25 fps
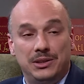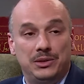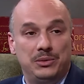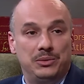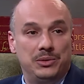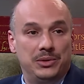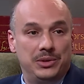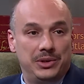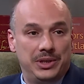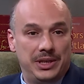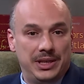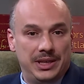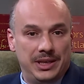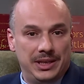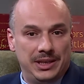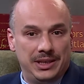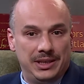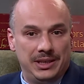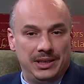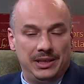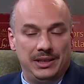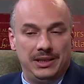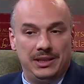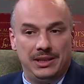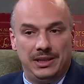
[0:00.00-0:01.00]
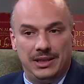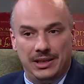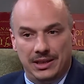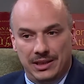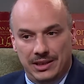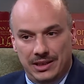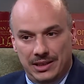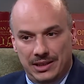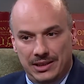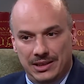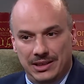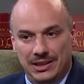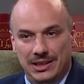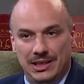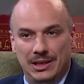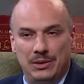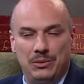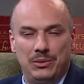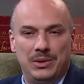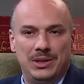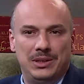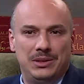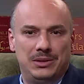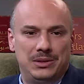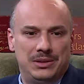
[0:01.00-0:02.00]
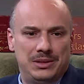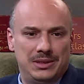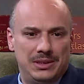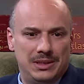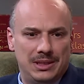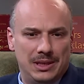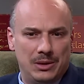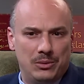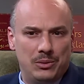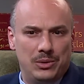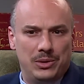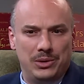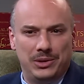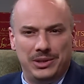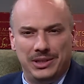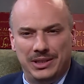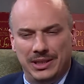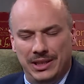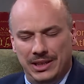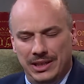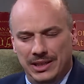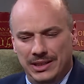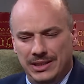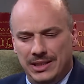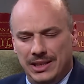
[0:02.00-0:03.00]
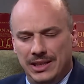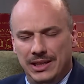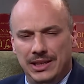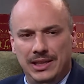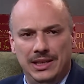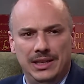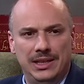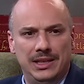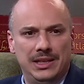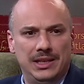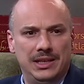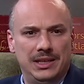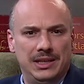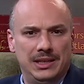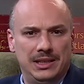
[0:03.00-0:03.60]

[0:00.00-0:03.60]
working there. I worked in Italy,